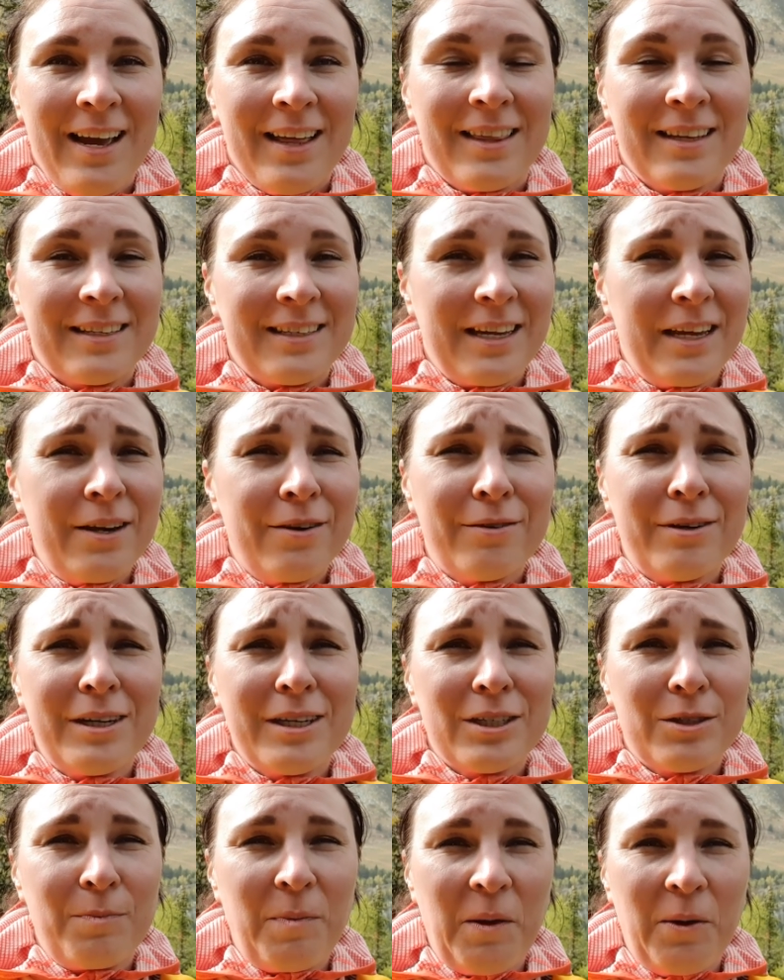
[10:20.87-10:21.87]
The
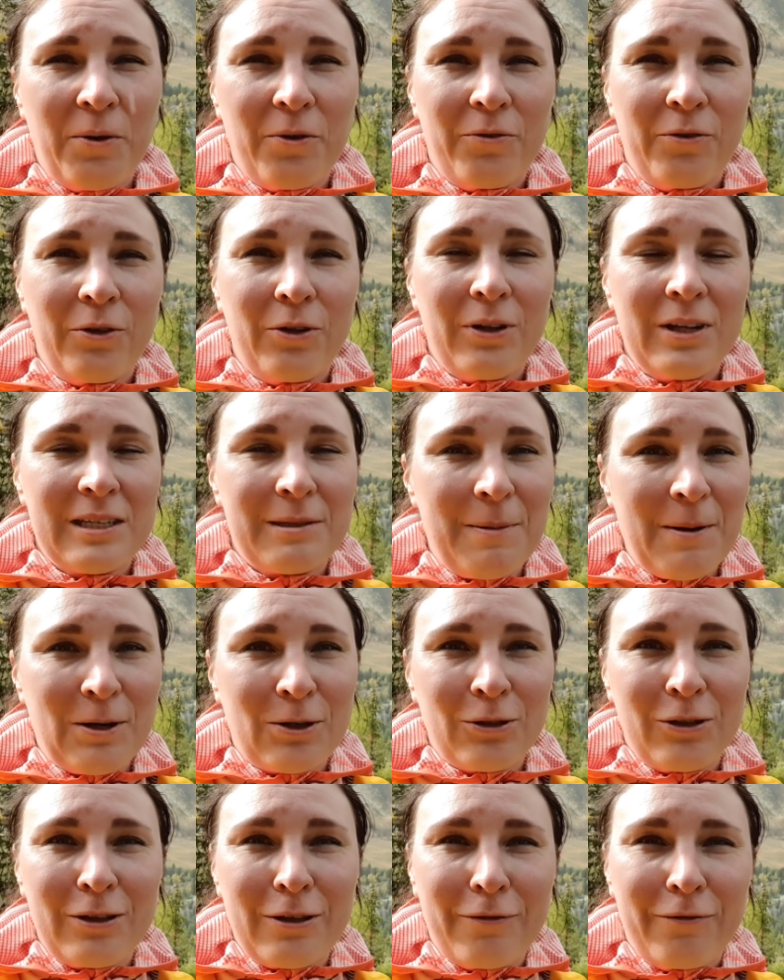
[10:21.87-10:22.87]
scenery is beautiful,
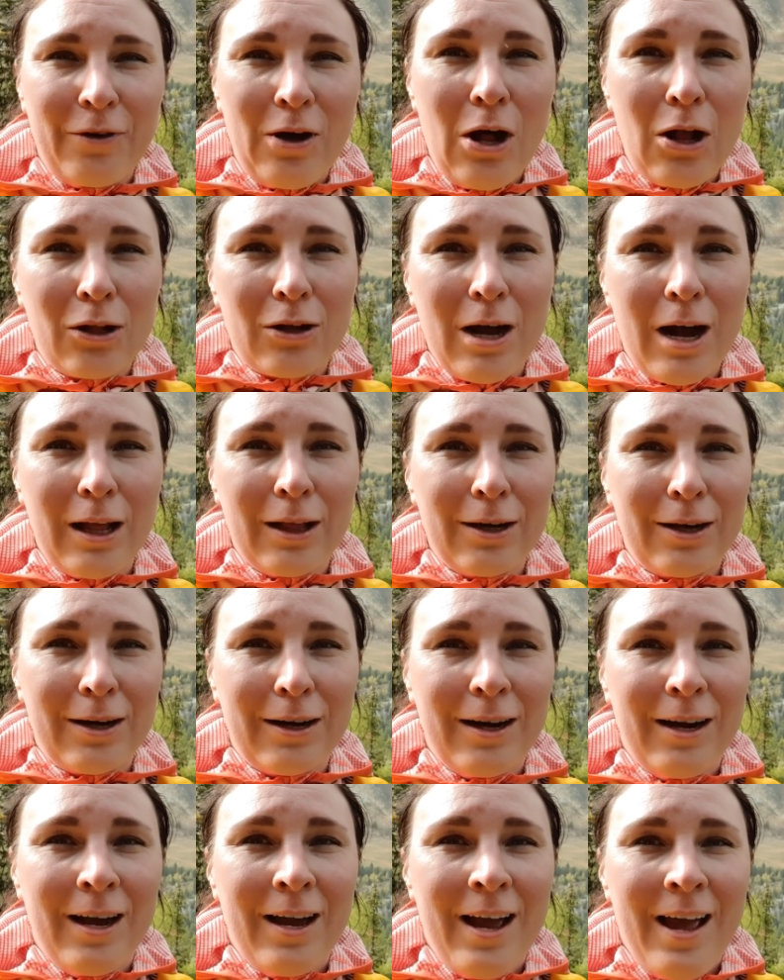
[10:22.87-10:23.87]
especially the fall
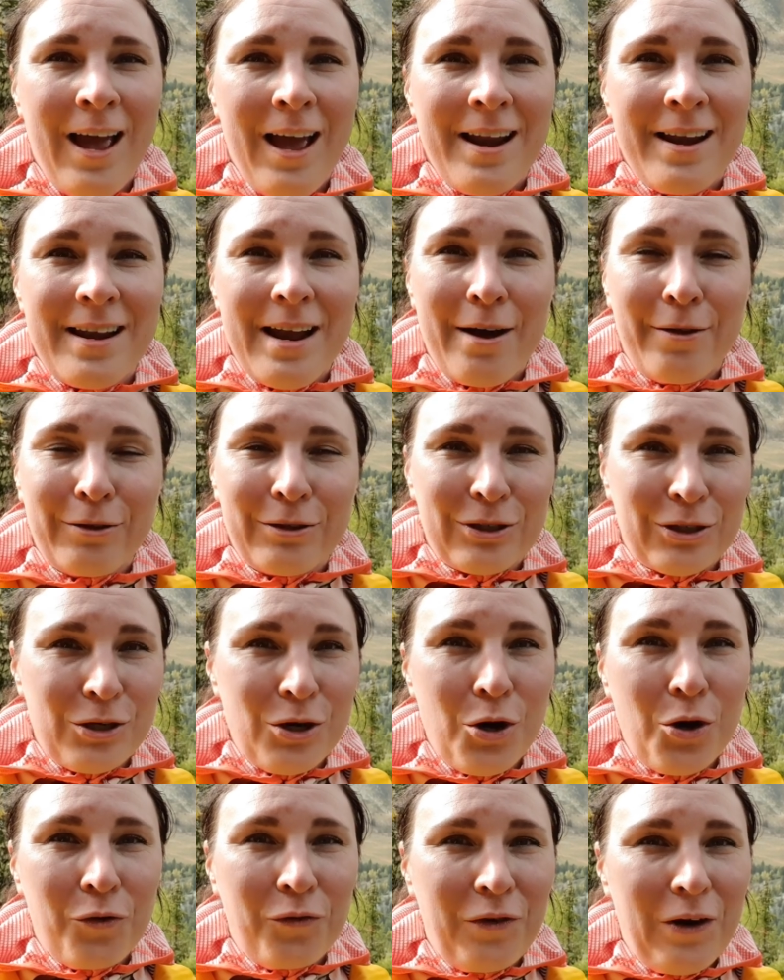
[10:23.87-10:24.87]
color. Now the
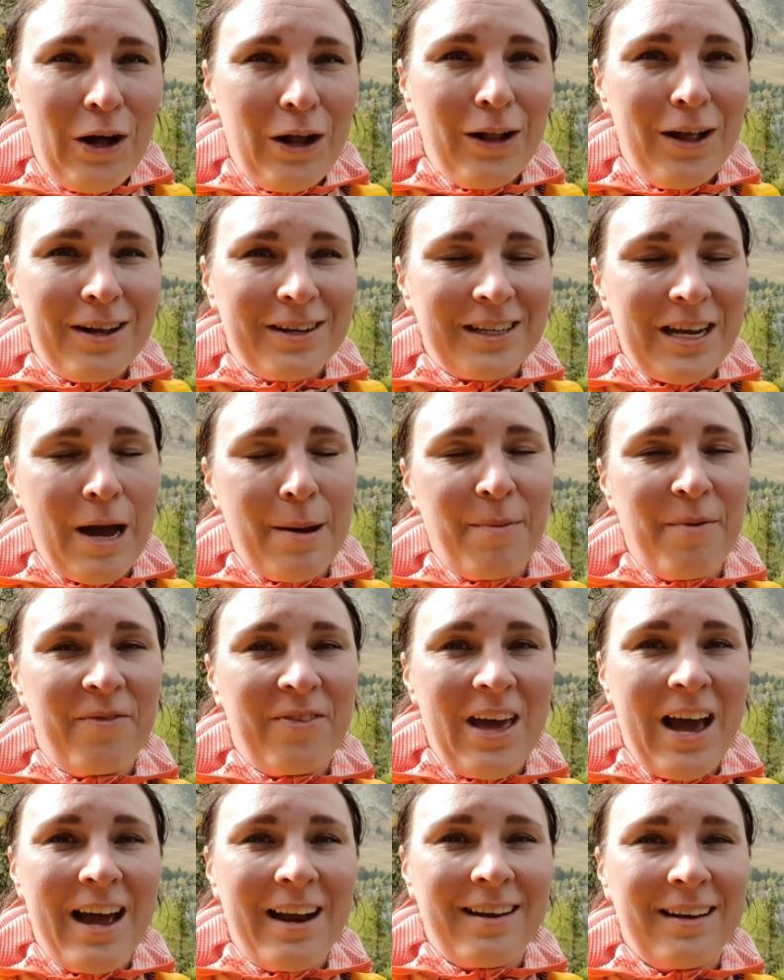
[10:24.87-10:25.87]
snowfall on top of
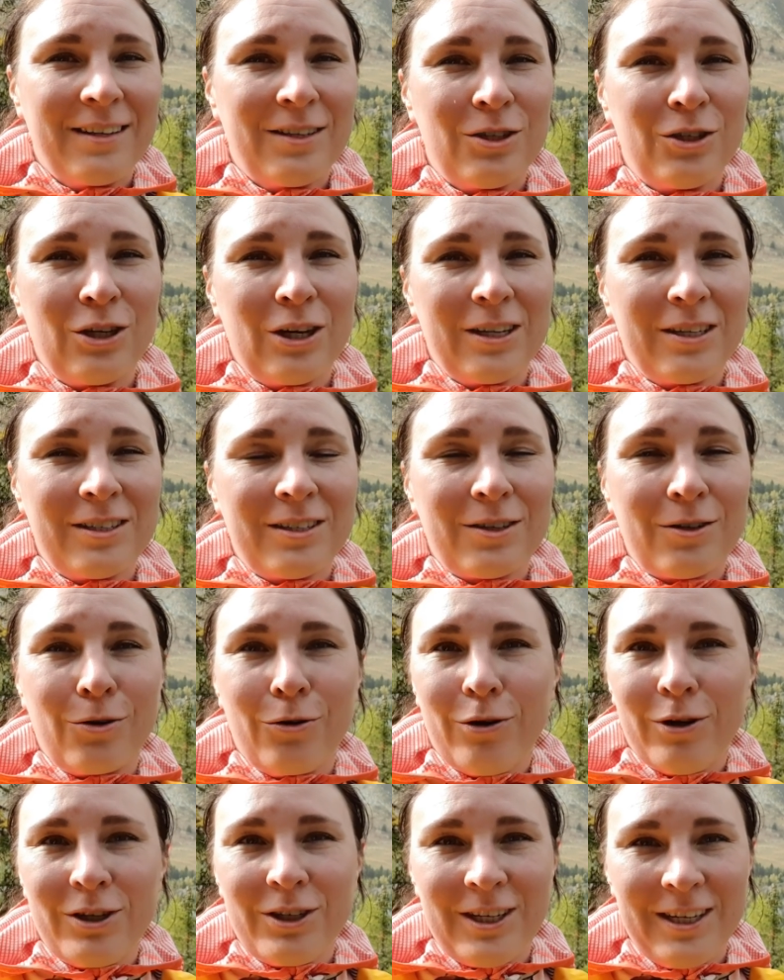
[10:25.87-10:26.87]
that is just
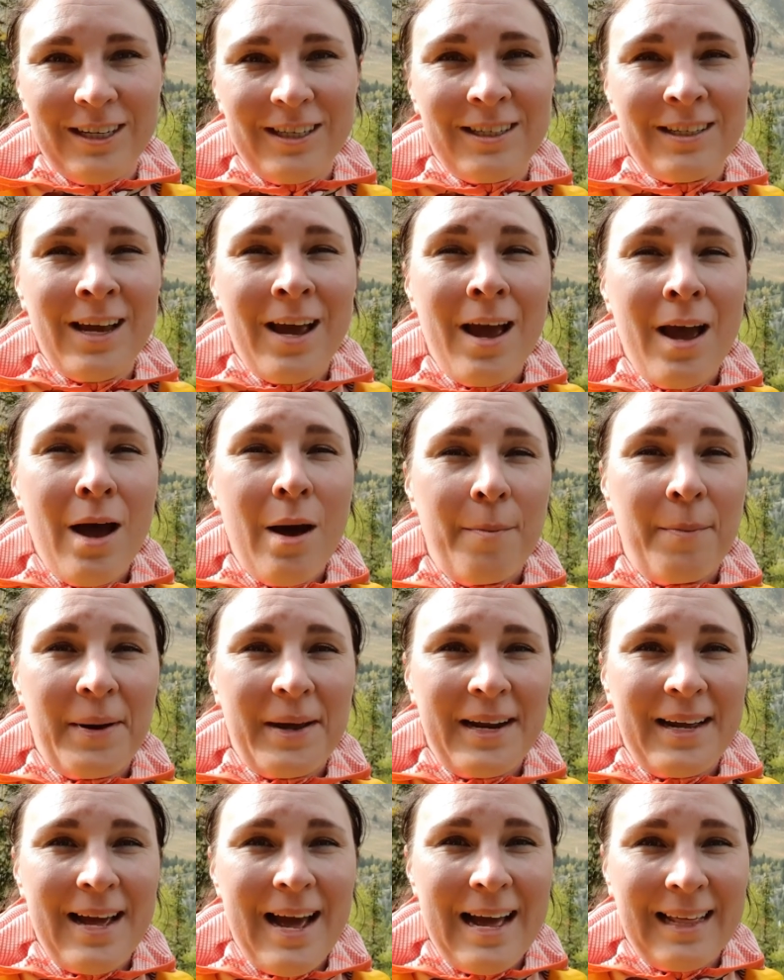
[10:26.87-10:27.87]
gorgeous.
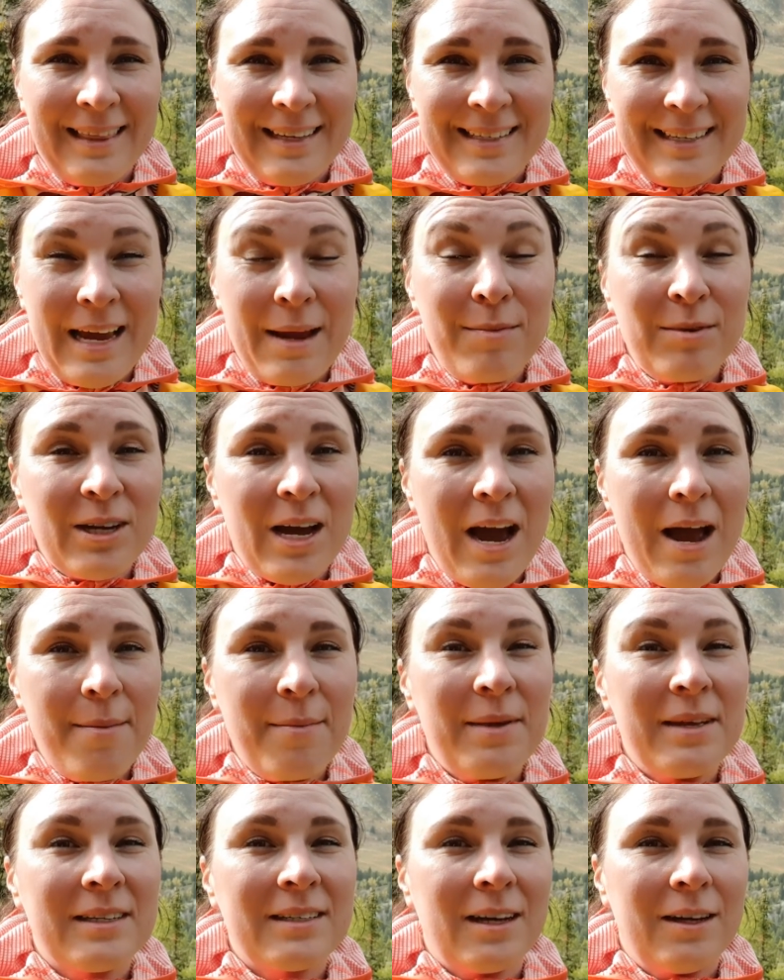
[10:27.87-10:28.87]
But at the same
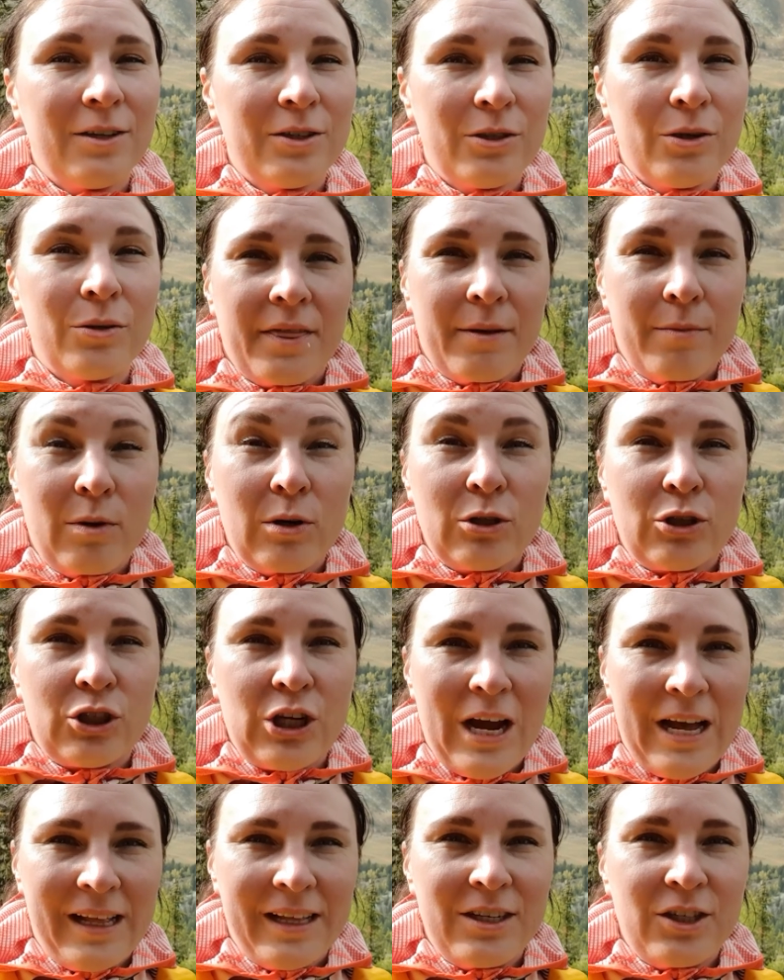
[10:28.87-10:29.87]
time, it's also the most
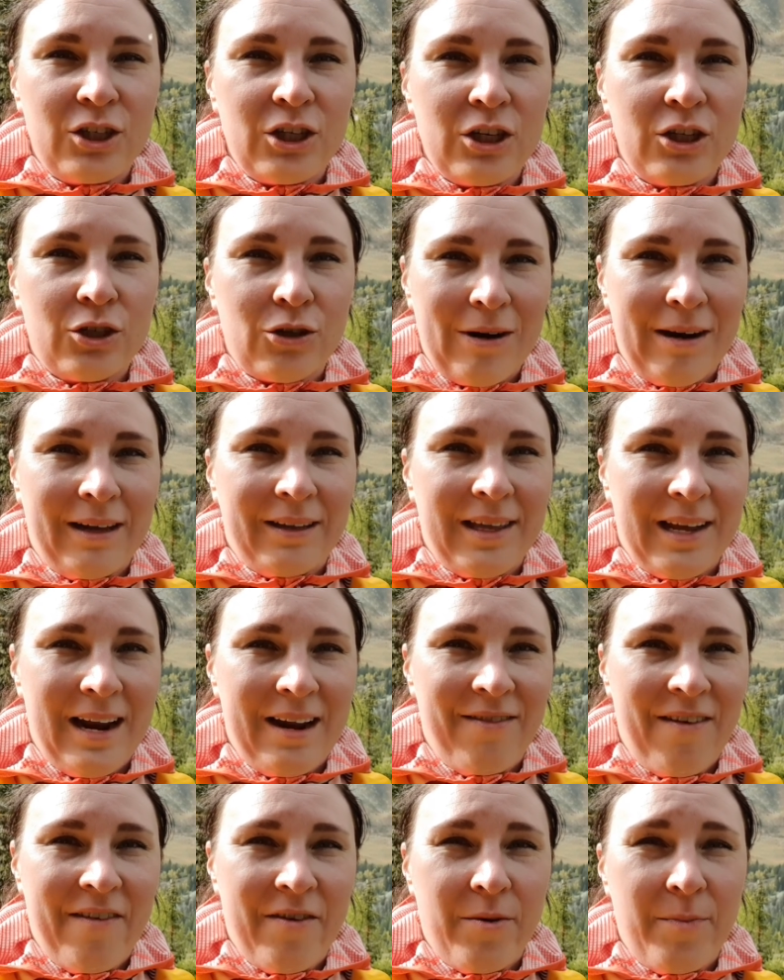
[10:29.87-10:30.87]
challenging trail that
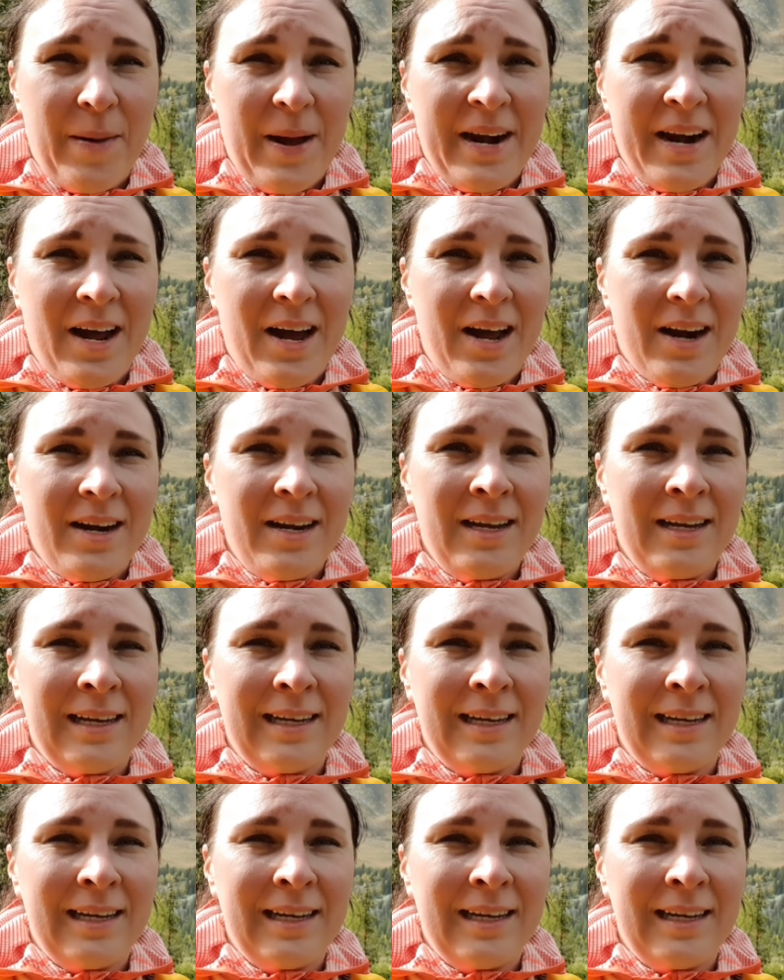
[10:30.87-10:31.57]
I've ever been on.